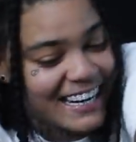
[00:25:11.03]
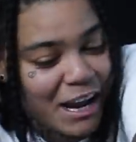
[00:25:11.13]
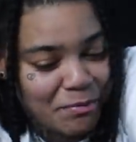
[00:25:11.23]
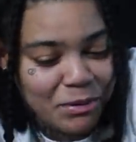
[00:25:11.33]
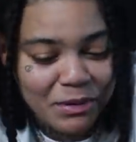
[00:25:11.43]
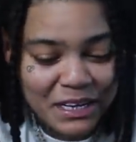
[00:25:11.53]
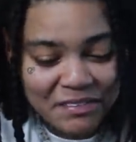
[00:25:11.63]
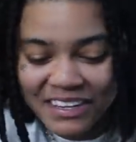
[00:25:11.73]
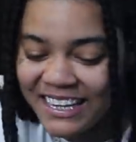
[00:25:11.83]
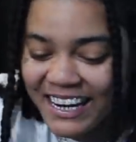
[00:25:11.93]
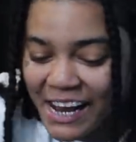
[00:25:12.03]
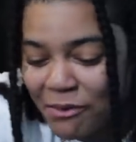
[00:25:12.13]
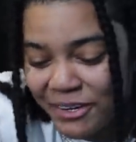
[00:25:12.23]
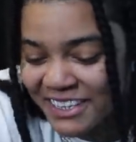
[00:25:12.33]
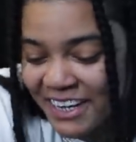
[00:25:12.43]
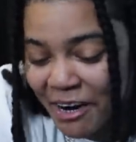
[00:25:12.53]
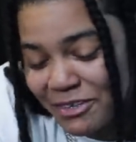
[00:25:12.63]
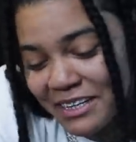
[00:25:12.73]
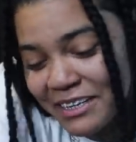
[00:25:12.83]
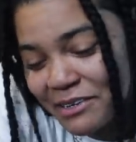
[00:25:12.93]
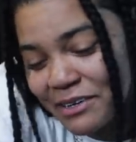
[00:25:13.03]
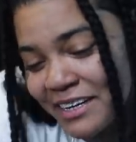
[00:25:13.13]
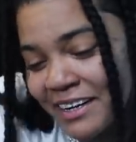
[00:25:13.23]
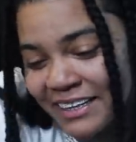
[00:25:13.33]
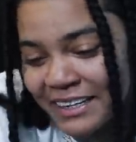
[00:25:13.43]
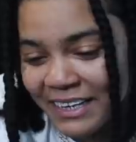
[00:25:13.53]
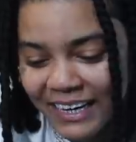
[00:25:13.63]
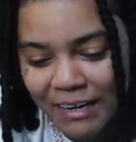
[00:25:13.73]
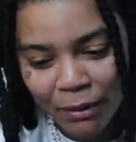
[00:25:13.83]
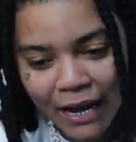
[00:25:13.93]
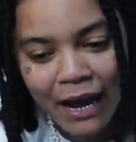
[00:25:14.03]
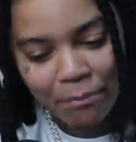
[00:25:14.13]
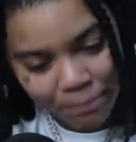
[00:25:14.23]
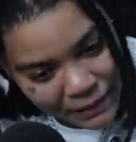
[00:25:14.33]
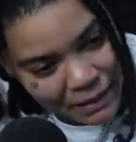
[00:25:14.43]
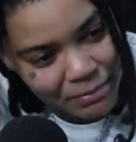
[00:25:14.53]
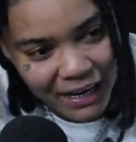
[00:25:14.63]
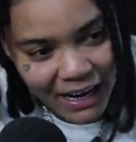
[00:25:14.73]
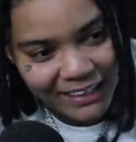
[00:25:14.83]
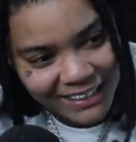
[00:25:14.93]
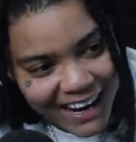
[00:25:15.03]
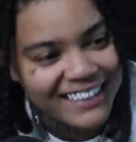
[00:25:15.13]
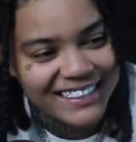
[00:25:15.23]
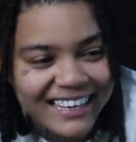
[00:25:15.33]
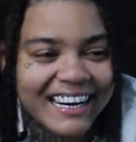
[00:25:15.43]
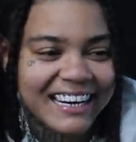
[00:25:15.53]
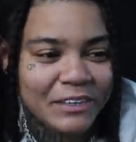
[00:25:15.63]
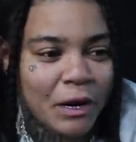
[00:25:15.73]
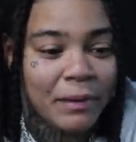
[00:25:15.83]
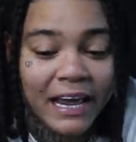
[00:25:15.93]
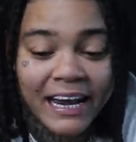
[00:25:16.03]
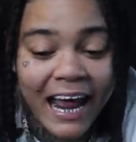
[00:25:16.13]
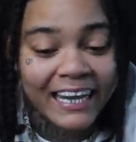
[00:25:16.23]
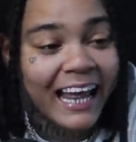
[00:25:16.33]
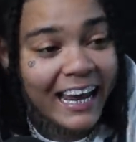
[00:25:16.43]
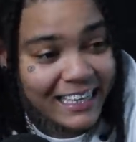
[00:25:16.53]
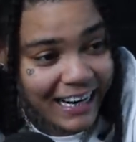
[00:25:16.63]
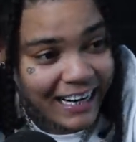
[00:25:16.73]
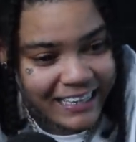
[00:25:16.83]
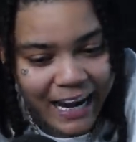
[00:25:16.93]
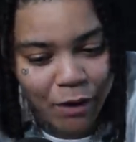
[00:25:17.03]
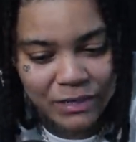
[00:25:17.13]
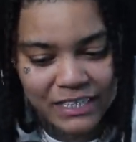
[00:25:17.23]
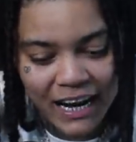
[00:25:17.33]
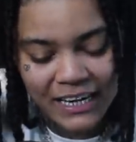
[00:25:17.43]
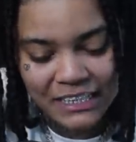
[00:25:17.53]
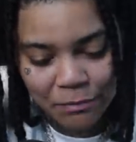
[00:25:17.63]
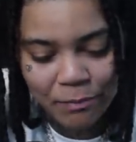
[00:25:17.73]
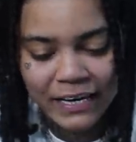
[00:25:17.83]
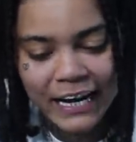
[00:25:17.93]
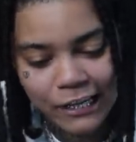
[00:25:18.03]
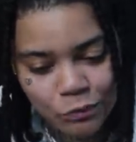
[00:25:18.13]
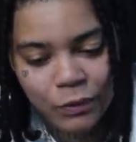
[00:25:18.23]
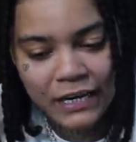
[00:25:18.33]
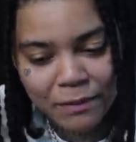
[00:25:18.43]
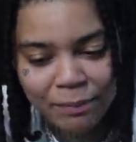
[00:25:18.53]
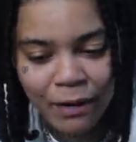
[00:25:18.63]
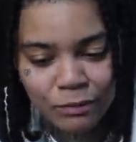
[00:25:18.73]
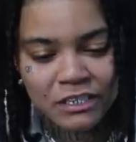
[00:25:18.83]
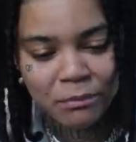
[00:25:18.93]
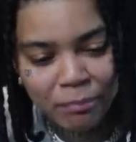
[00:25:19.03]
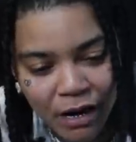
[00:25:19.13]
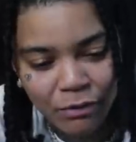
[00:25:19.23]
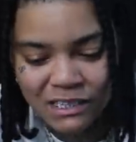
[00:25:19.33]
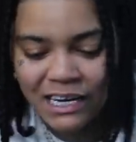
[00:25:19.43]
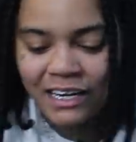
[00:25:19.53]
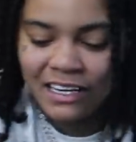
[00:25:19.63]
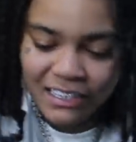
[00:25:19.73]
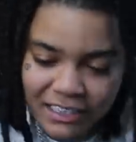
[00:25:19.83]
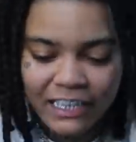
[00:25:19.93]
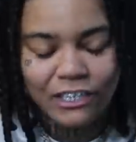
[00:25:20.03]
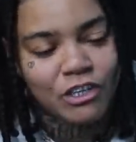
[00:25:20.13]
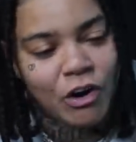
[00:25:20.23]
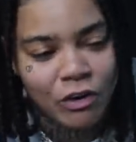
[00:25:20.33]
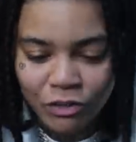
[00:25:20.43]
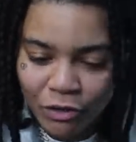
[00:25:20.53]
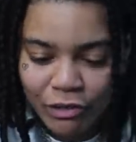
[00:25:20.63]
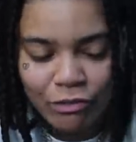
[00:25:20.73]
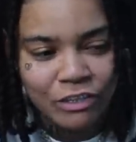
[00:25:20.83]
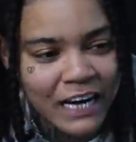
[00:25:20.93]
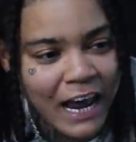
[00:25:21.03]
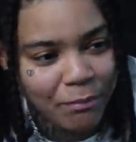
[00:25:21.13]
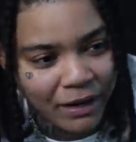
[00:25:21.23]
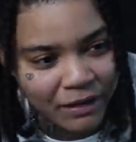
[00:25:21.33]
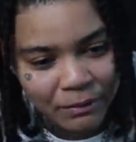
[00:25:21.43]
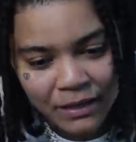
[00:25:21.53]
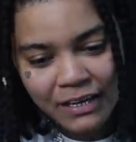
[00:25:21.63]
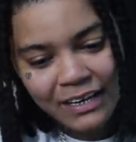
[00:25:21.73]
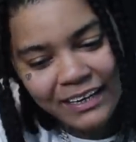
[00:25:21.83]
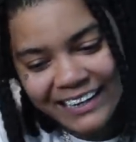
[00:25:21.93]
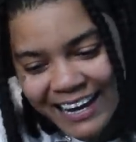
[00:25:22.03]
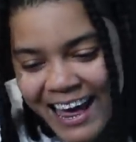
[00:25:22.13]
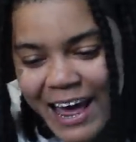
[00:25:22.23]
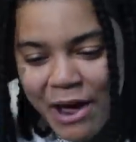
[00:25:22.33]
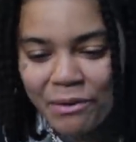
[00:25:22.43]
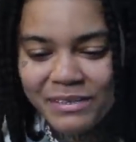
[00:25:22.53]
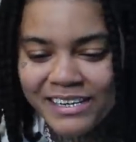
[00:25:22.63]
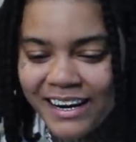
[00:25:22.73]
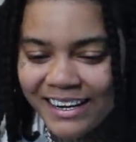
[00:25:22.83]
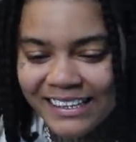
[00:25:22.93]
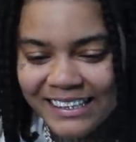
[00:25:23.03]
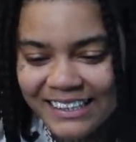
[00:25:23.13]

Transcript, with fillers: A lot of people wouldn't even think I was young. I was a little youngin. Yeah. But I peeped that. I acknowledged that. You know and what I mean? Had, and I like that. That yeah. was like to me. That's what hip hop was about. It was like slick talk, throw a little jab at him. Yeah. Now it's like.